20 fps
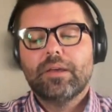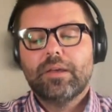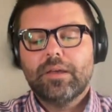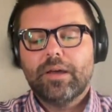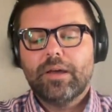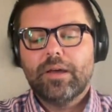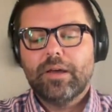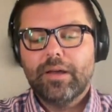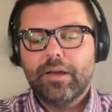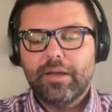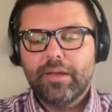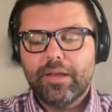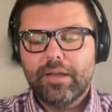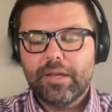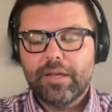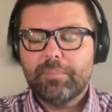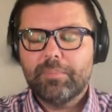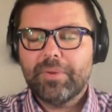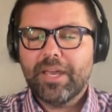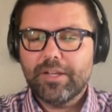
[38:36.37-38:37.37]

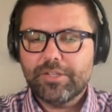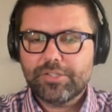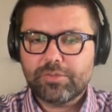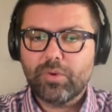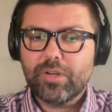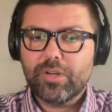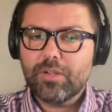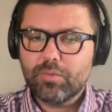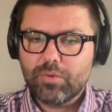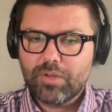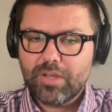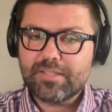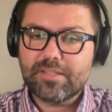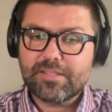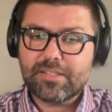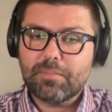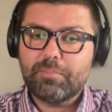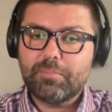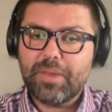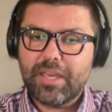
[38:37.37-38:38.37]
when you realize
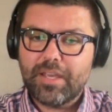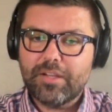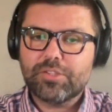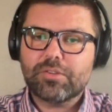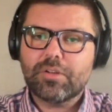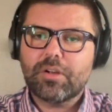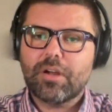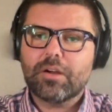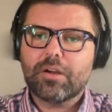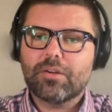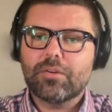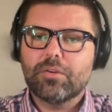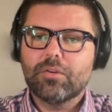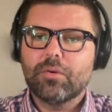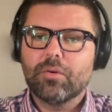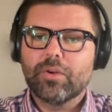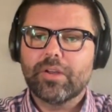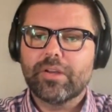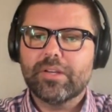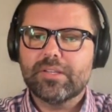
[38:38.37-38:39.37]
it's a patriarchal
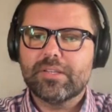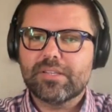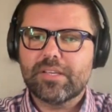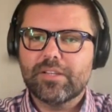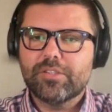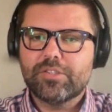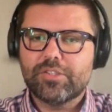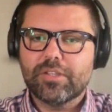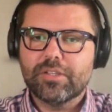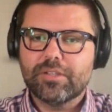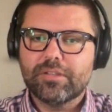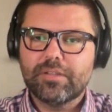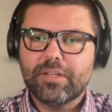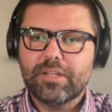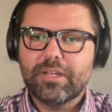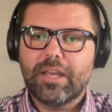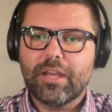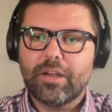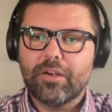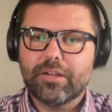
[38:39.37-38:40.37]
organization
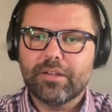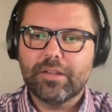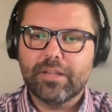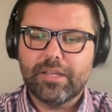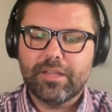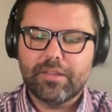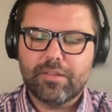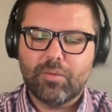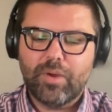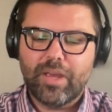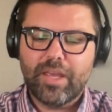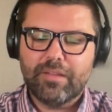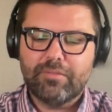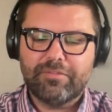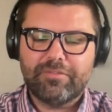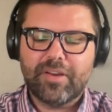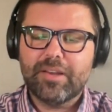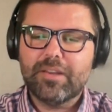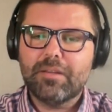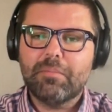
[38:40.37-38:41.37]
inherently, the way
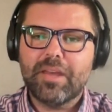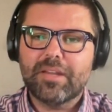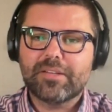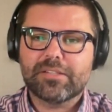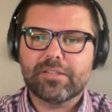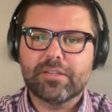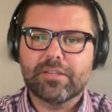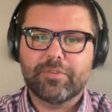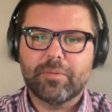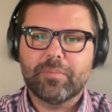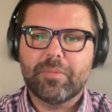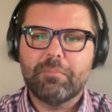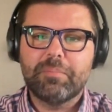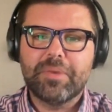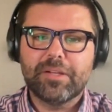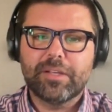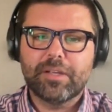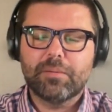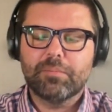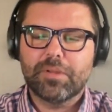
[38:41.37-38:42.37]
fundamentally from the
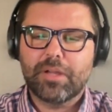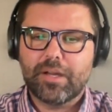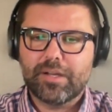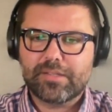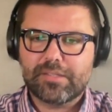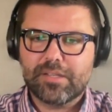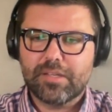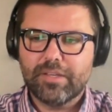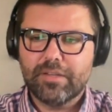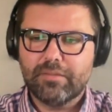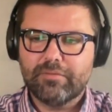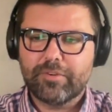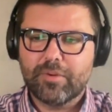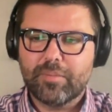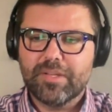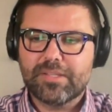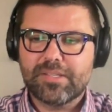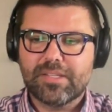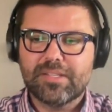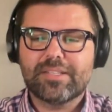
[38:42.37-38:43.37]
building blocks of it,
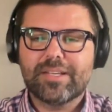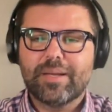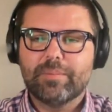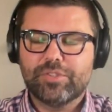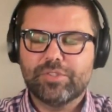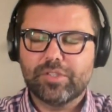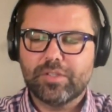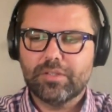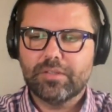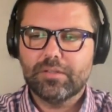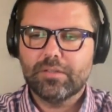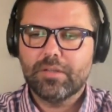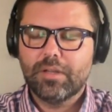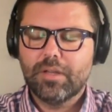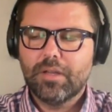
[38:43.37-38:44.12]
from its inception,